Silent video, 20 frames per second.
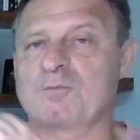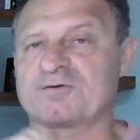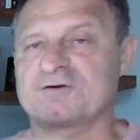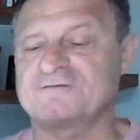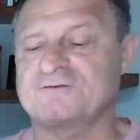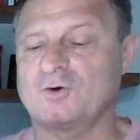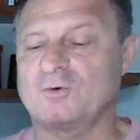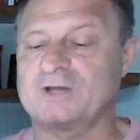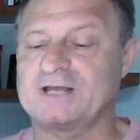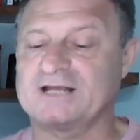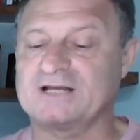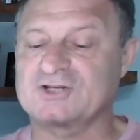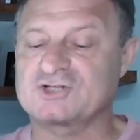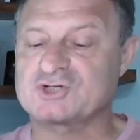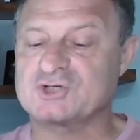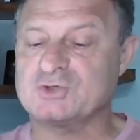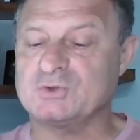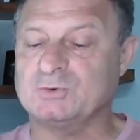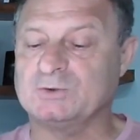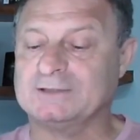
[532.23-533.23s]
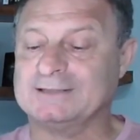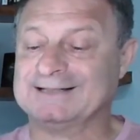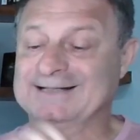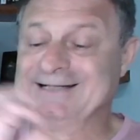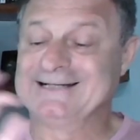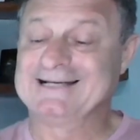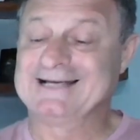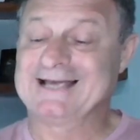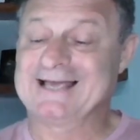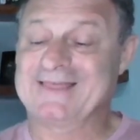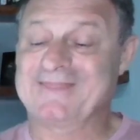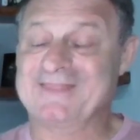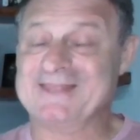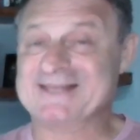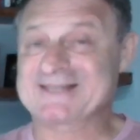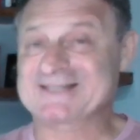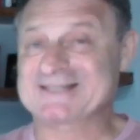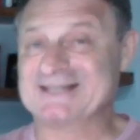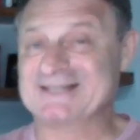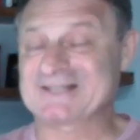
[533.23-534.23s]
provoking too.
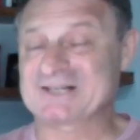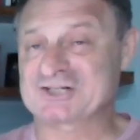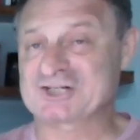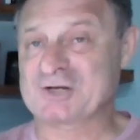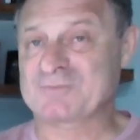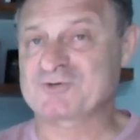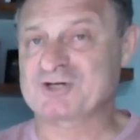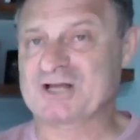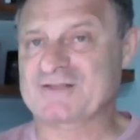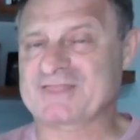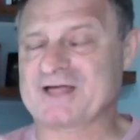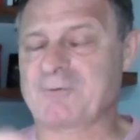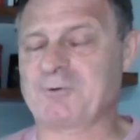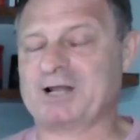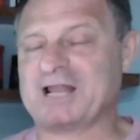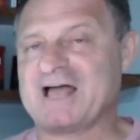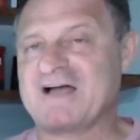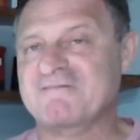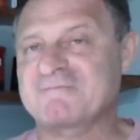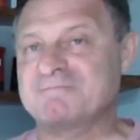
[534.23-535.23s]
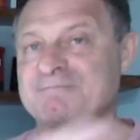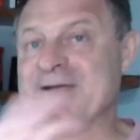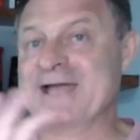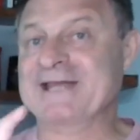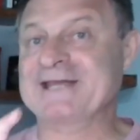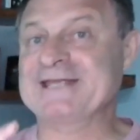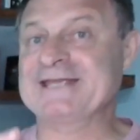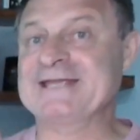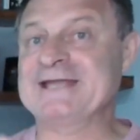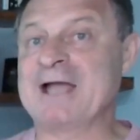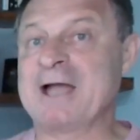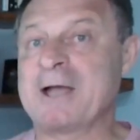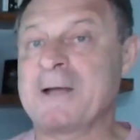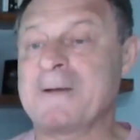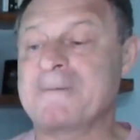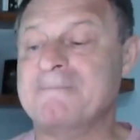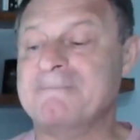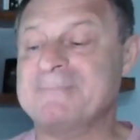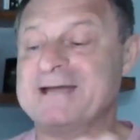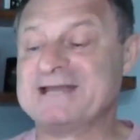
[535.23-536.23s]
This is a subject that will have many,
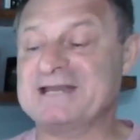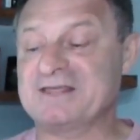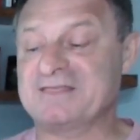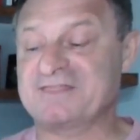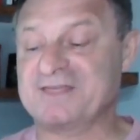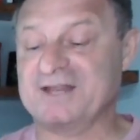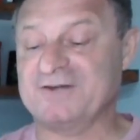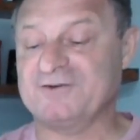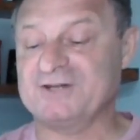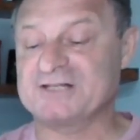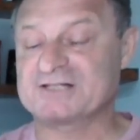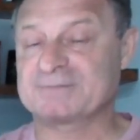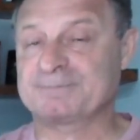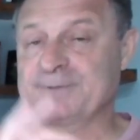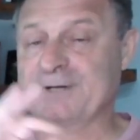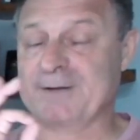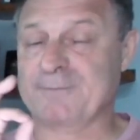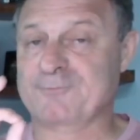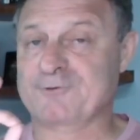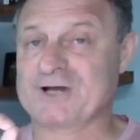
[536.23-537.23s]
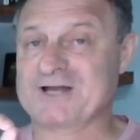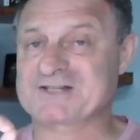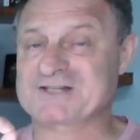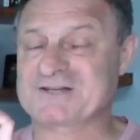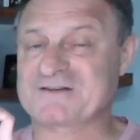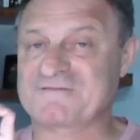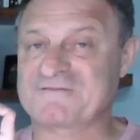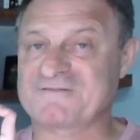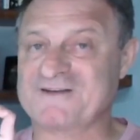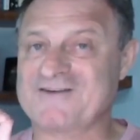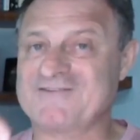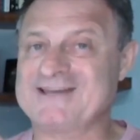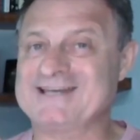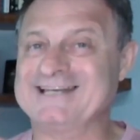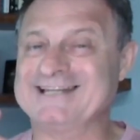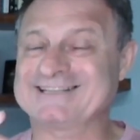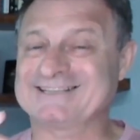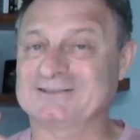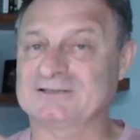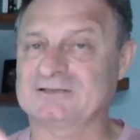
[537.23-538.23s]
many theories, but at present, very
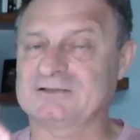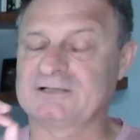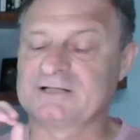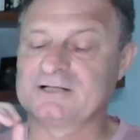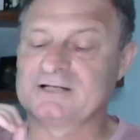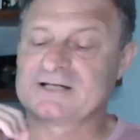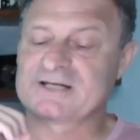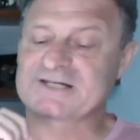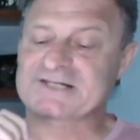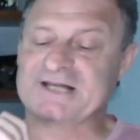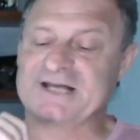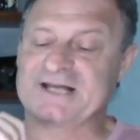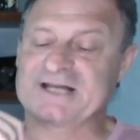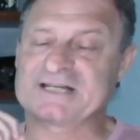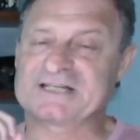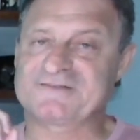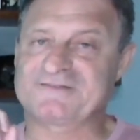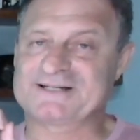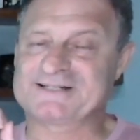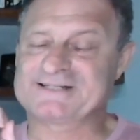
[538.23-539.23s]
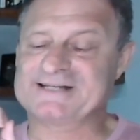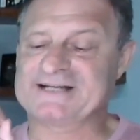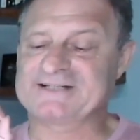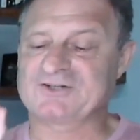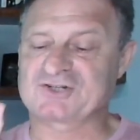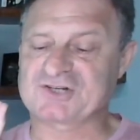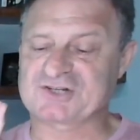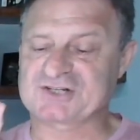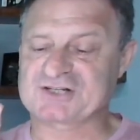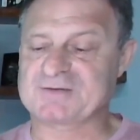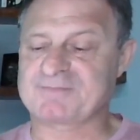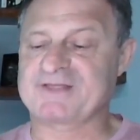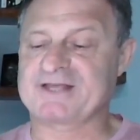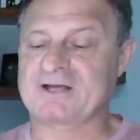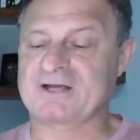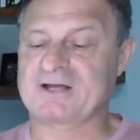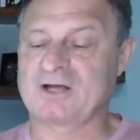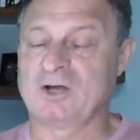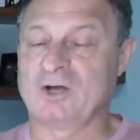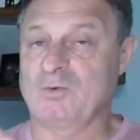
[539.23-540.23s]
little scientific data. So,
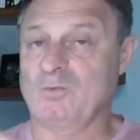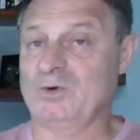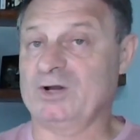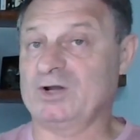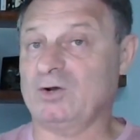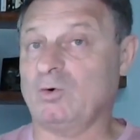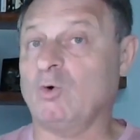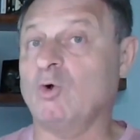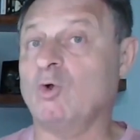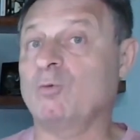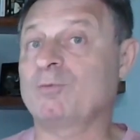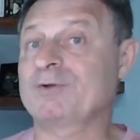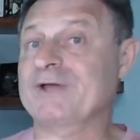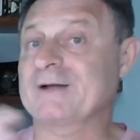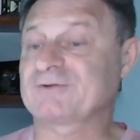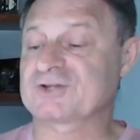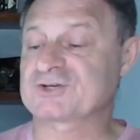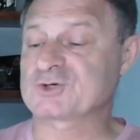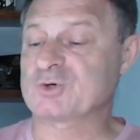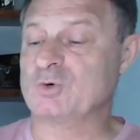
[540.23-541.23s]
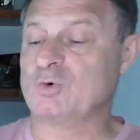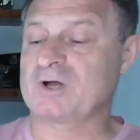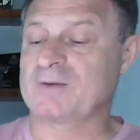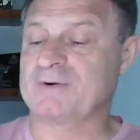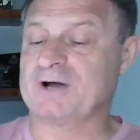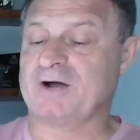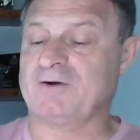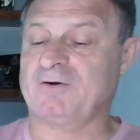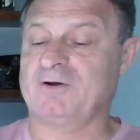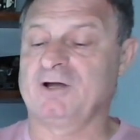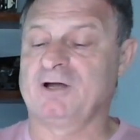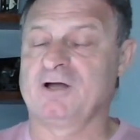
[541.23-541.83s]
something we'll all be able to talk about